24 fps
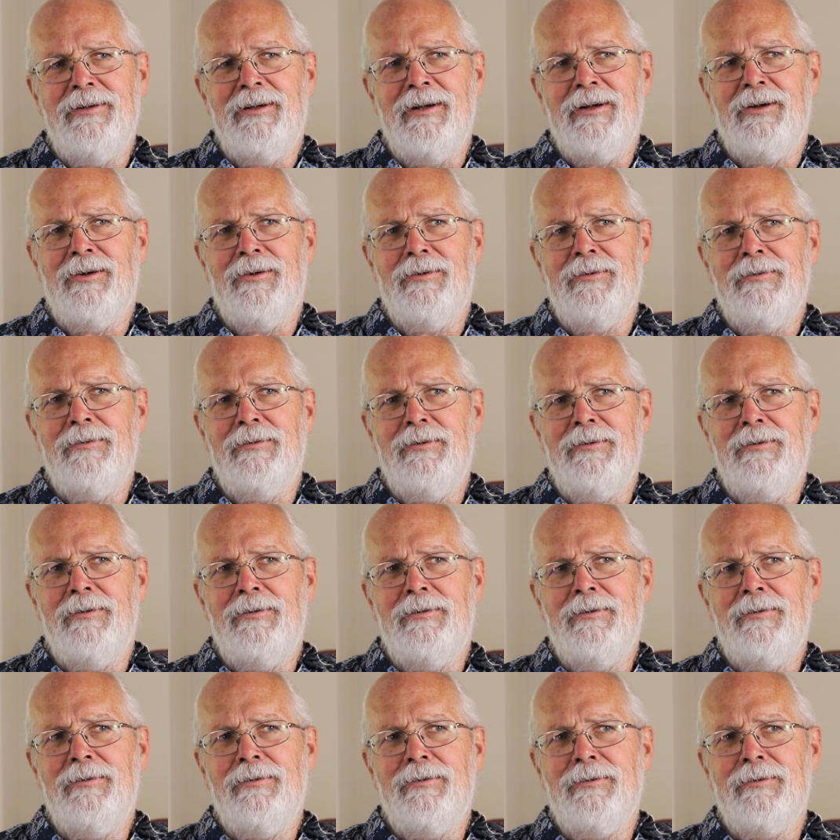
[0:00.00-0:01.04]
I go,
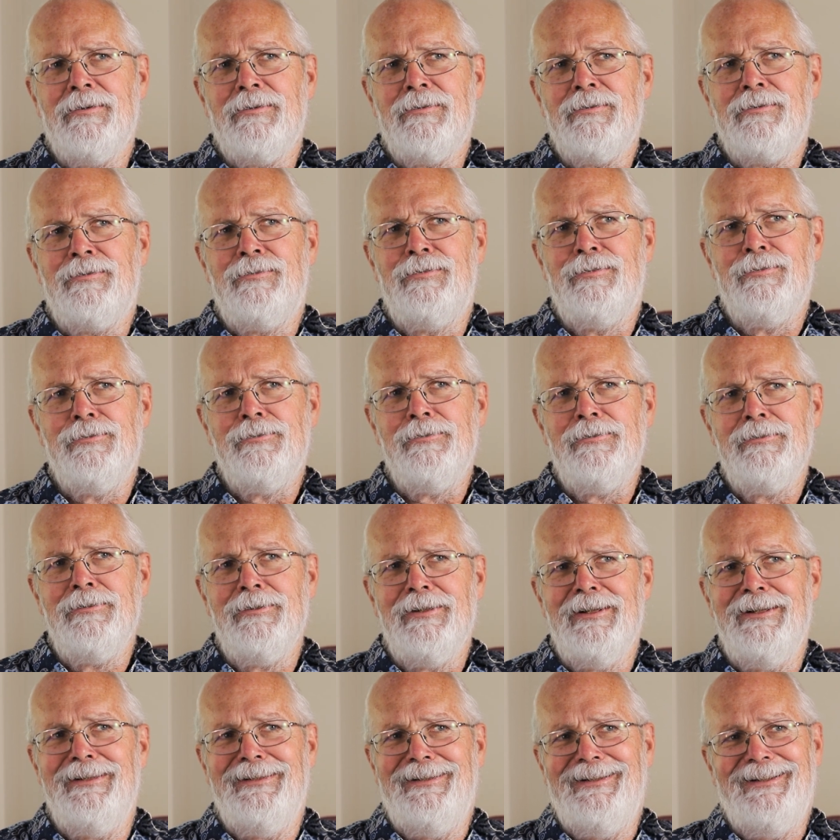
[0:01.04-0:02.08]
cool.
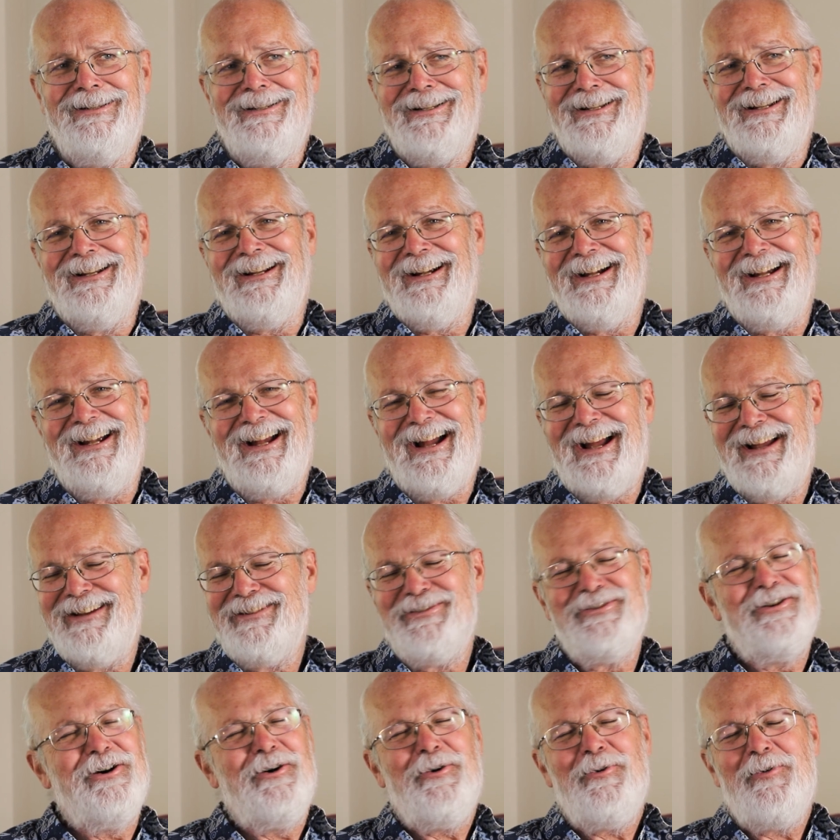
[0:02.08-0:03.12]
I
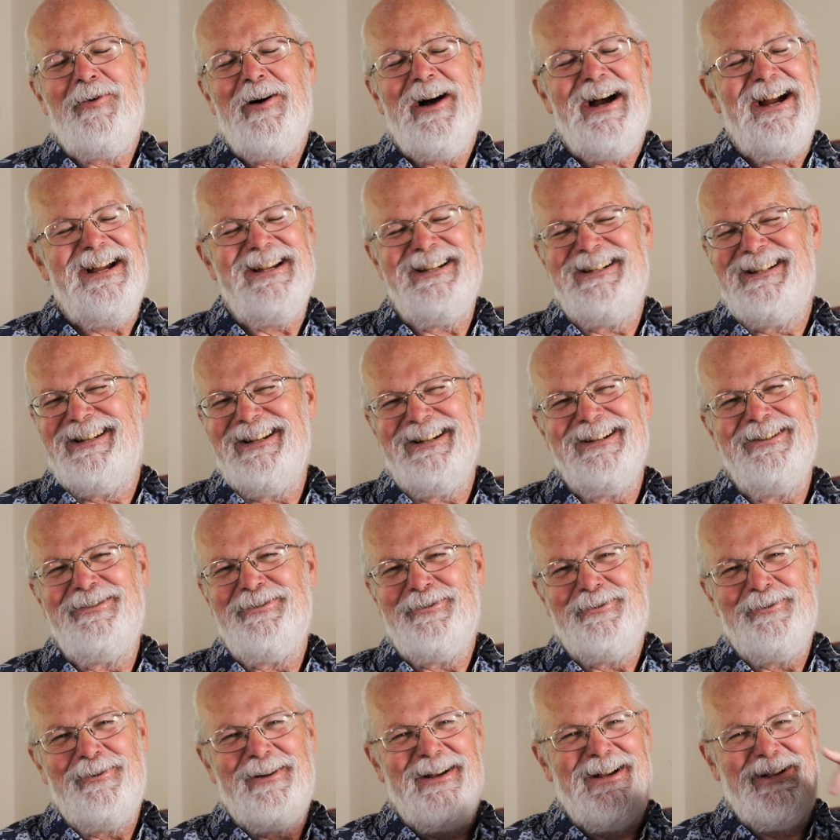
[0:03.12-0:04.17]
had no idea
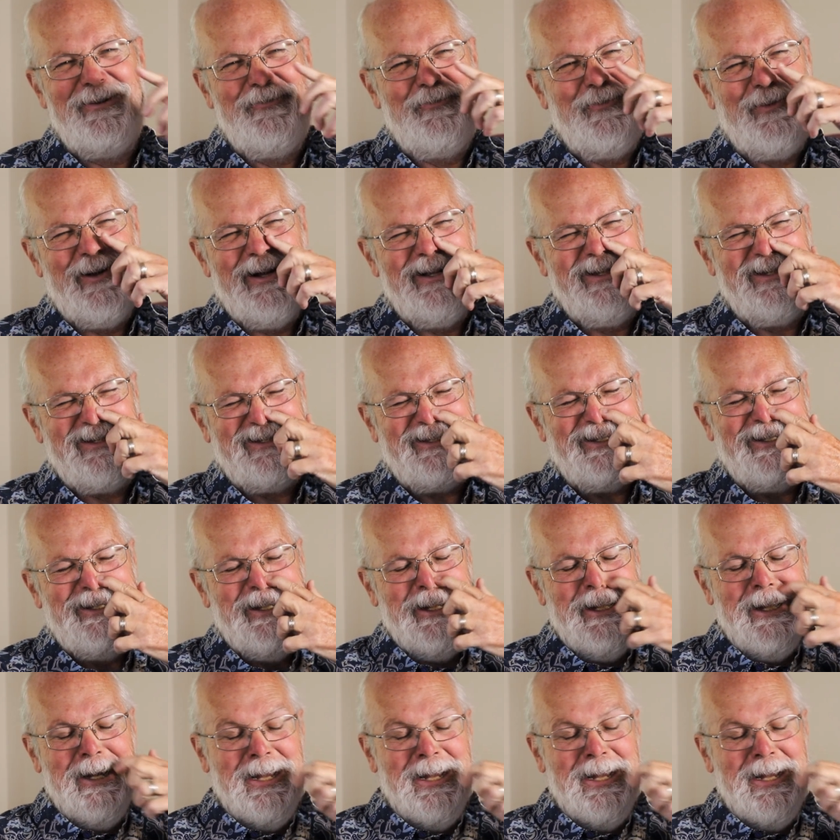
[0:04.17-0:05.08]
who he was.